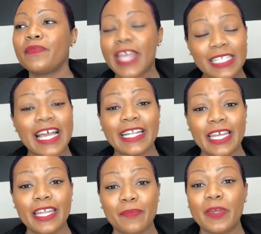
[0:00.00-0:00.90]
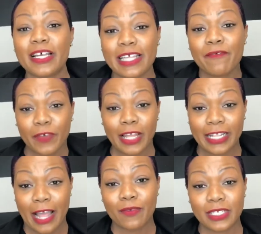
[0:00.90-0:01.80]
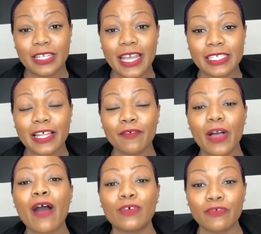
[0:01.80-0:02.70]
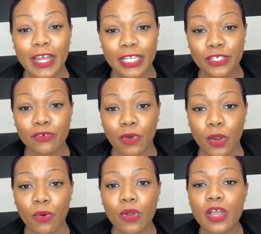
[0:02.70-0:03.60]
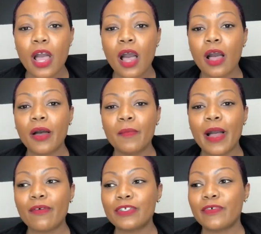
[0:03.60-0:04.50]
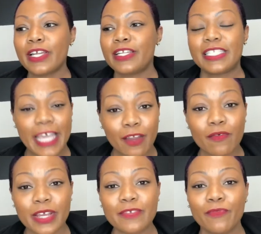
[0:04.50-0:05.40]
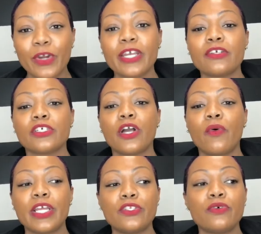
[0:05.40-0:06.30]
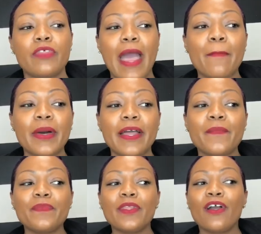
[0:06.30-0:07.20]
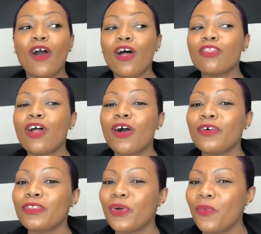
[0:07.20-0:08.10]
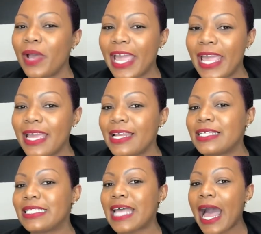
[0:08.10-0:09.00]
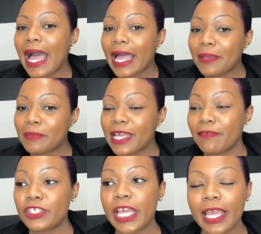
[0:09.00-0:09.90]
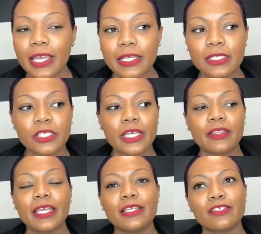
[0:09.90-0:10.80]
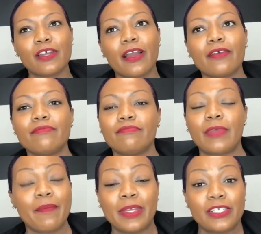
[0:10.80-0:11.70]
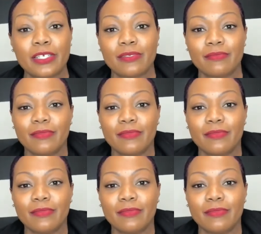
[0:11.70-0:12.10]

yes, I did it because I felt like that was the next level. I was ready to grow. I was ready to take a risk 4 years ago and do that. But along the way, and as times have changed and things are, just